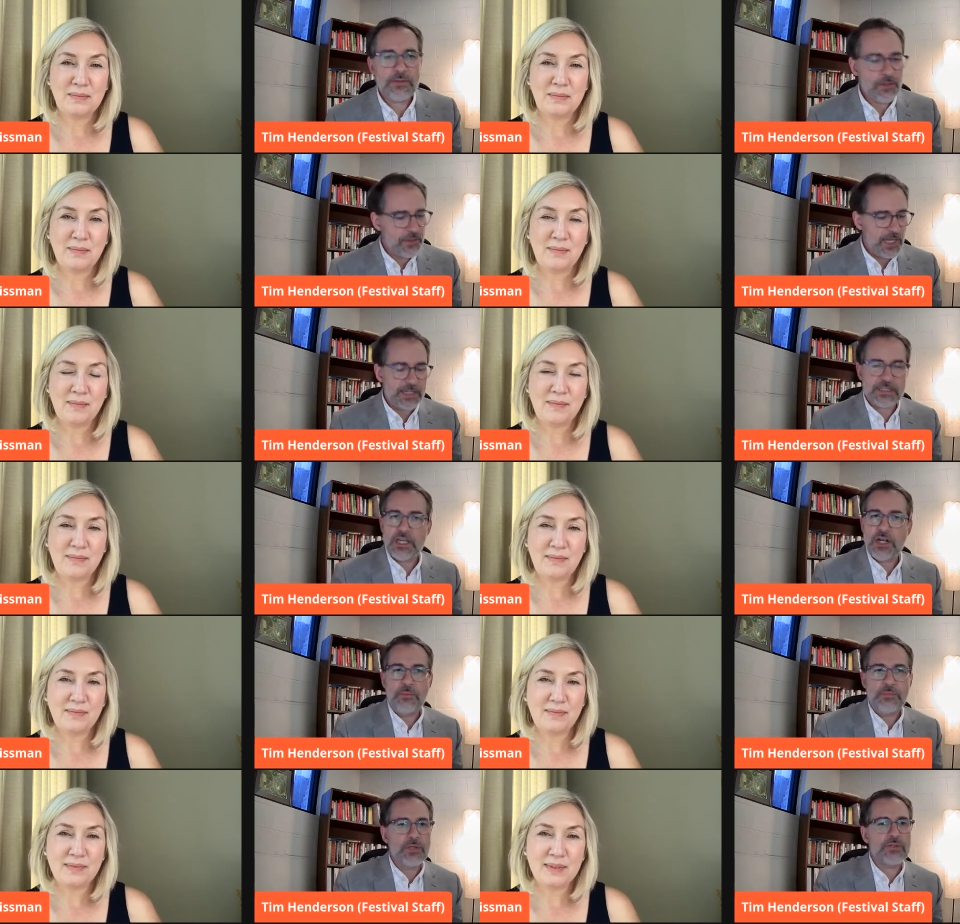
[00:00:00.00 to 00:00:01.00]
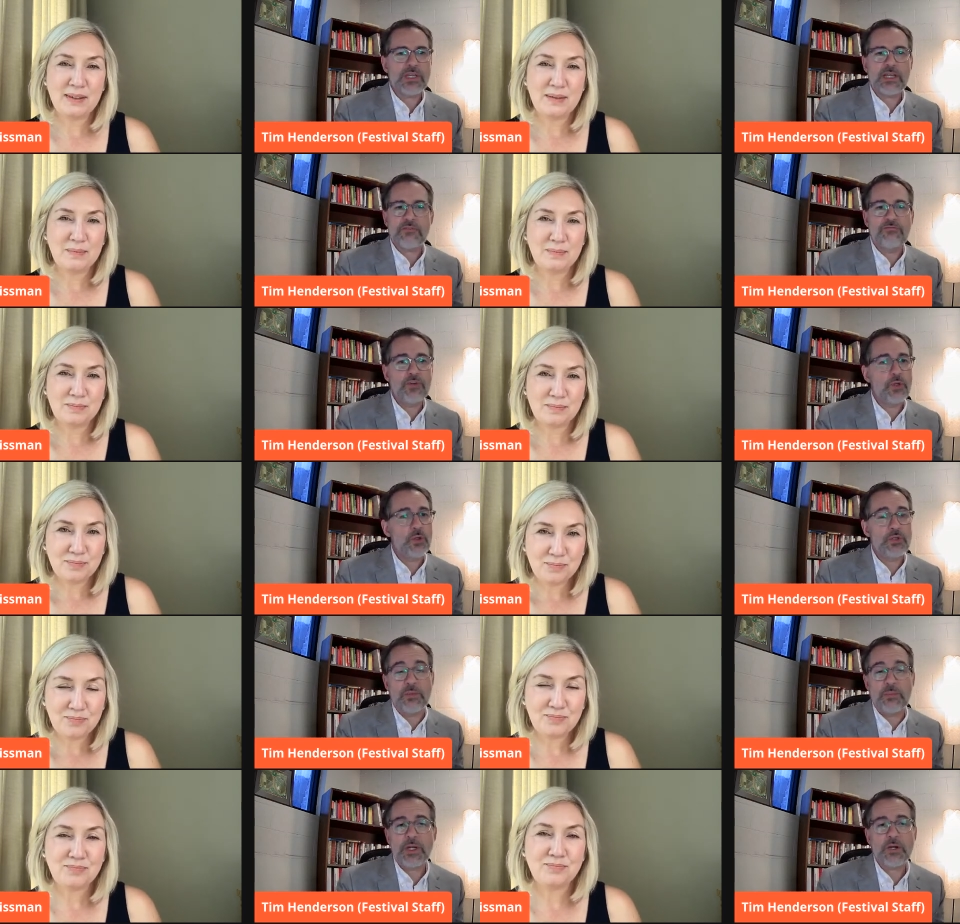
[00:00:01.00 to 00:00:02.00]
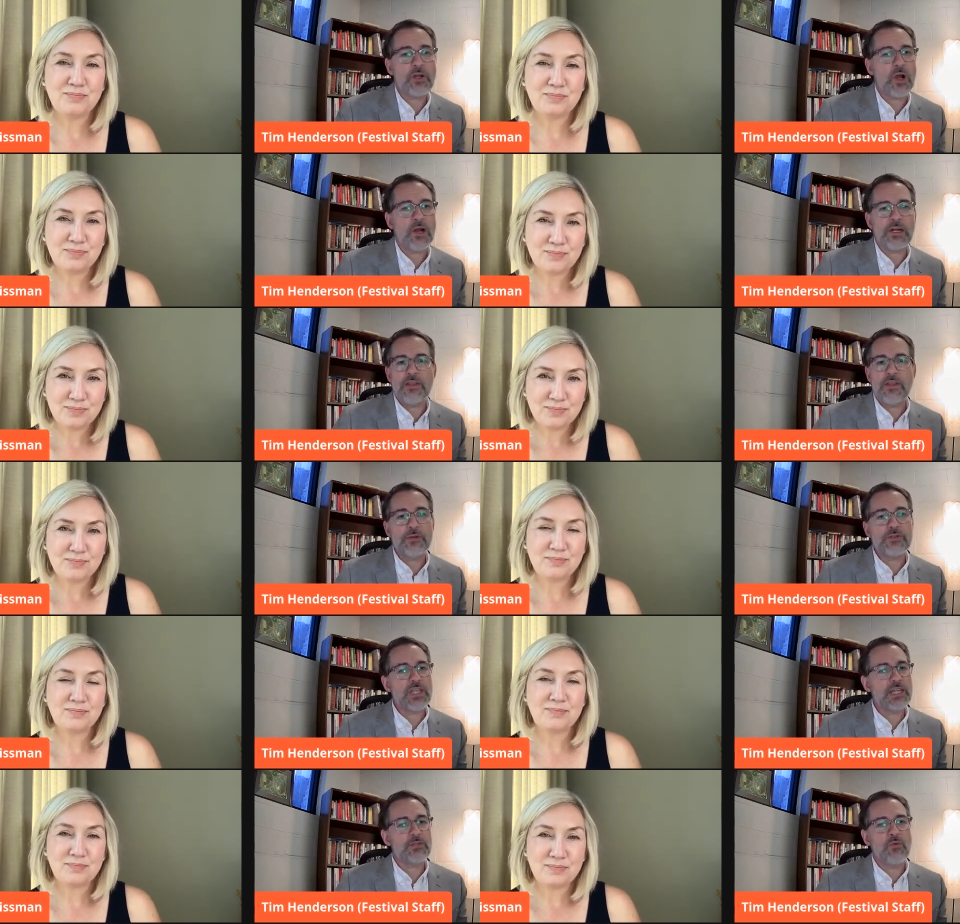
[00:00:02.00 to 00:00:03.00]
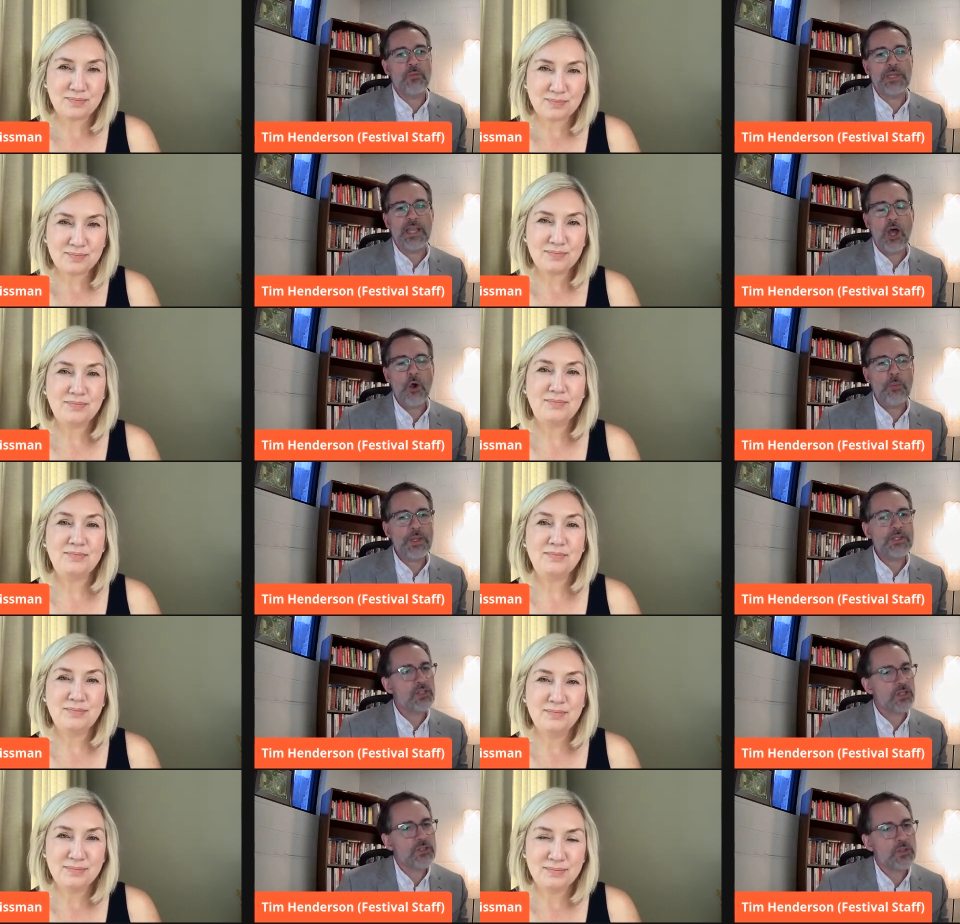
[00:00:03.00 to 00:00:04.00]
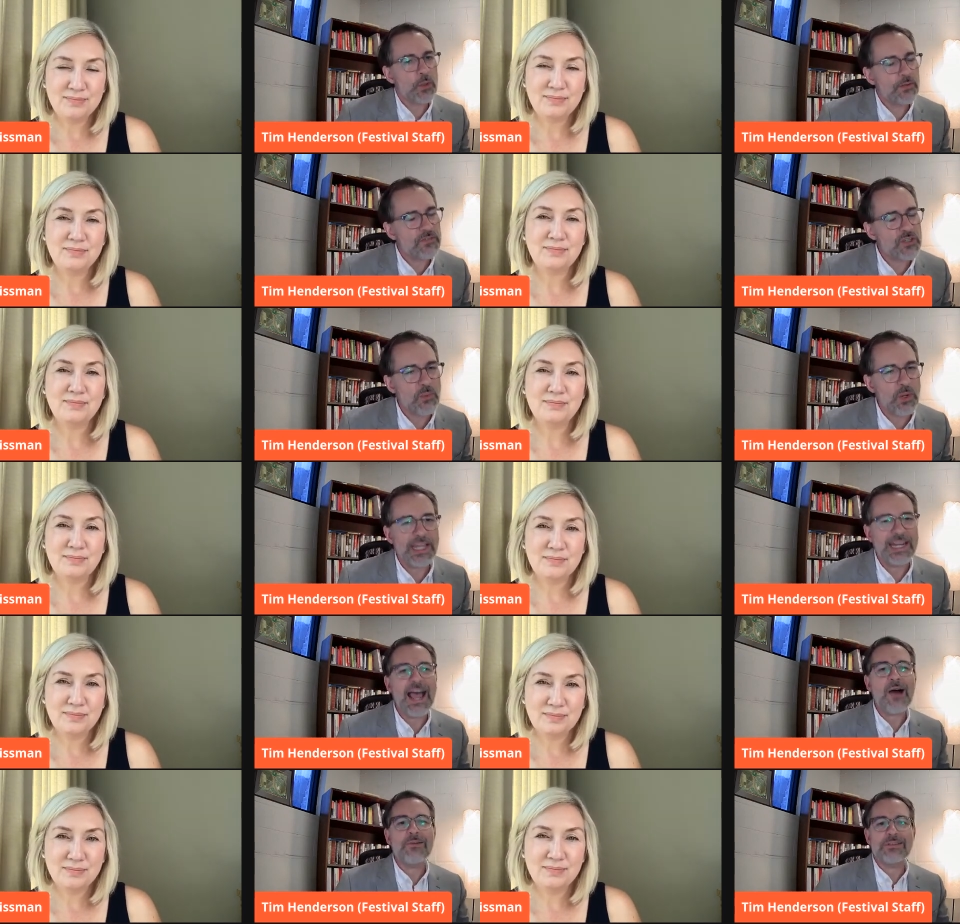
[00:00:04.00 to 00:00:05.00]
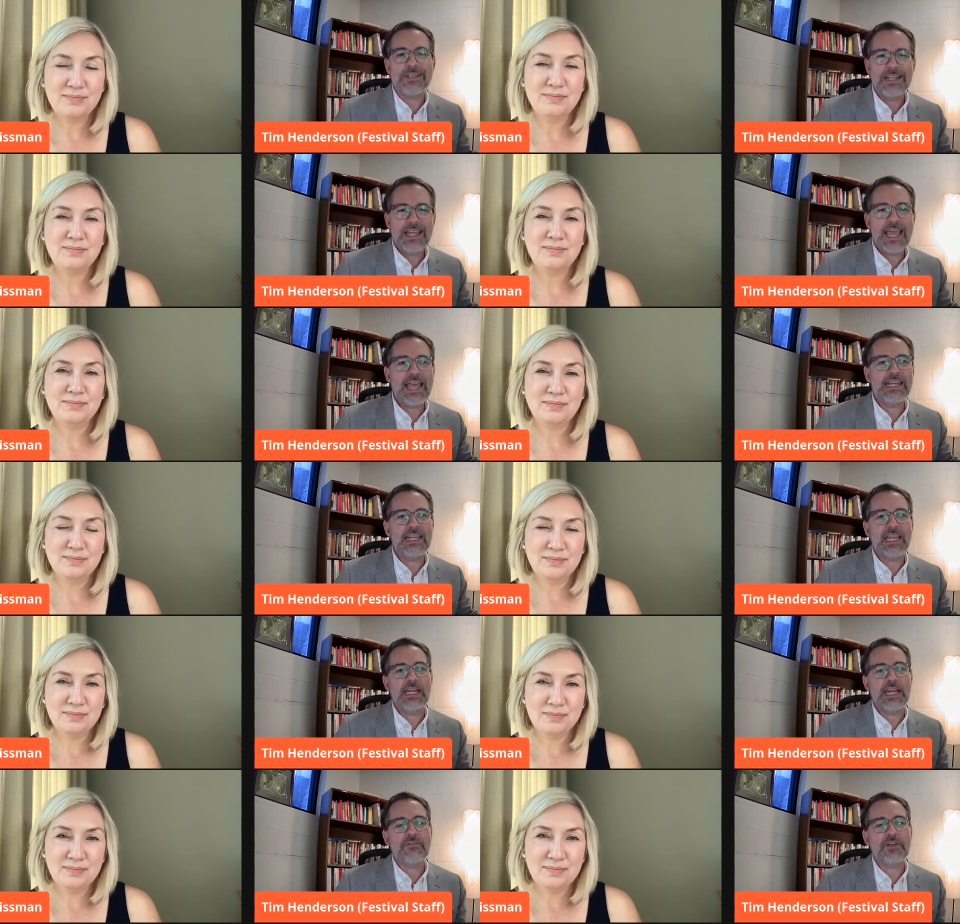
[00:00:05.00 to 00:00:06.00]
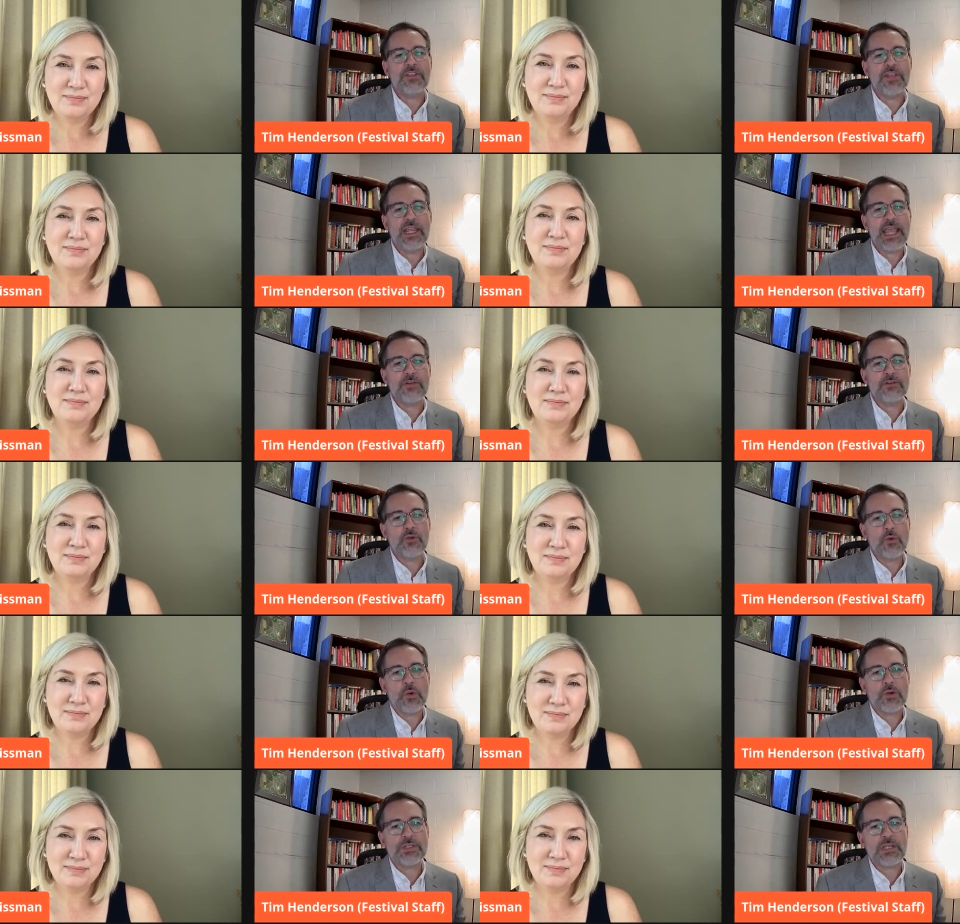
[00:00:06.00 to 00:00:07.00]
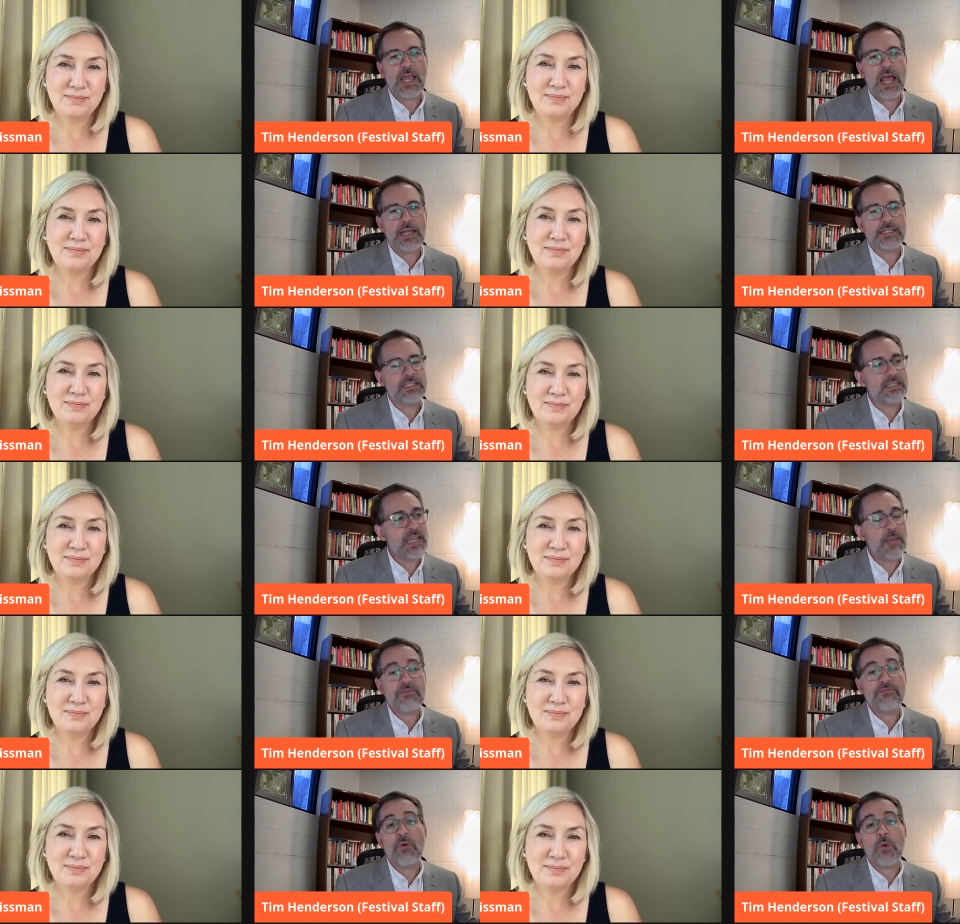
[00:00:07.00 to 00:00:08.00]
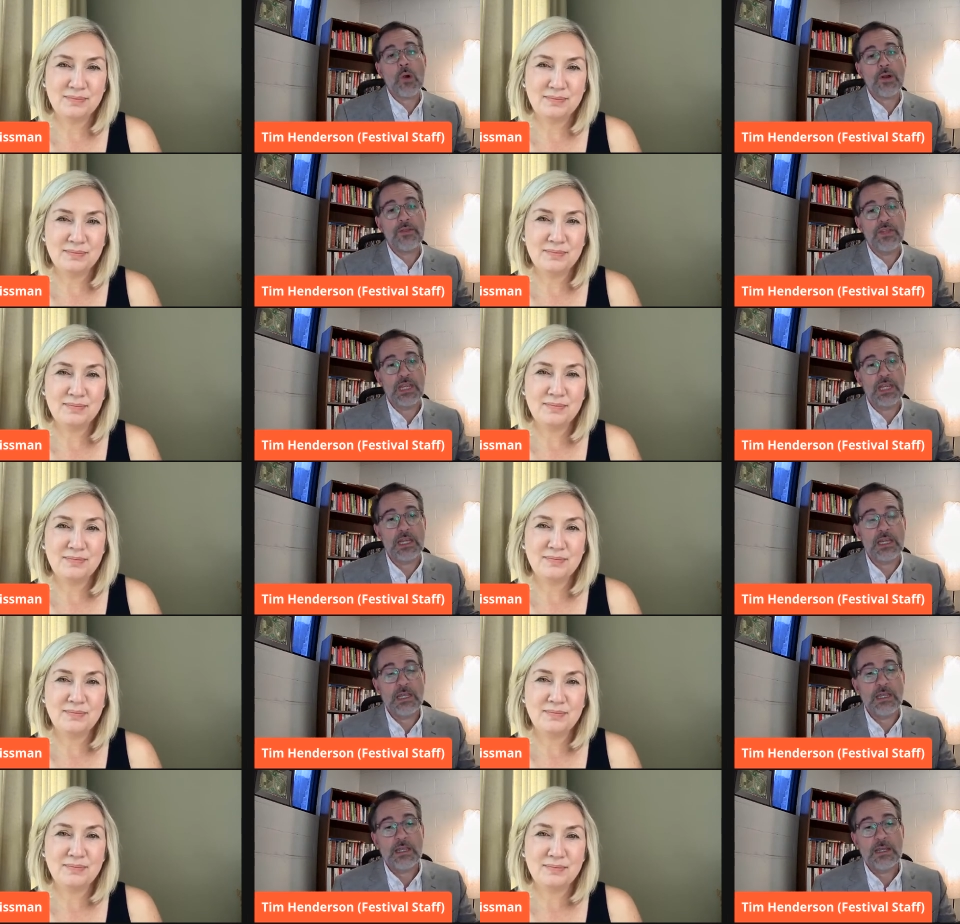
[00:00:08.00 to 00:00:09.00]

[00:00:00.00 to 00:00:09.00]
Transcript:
Speaker 1: other things, you know, music, food, the beer garden, those things will be open, just sort of spread out. And again, everything outdoors except for the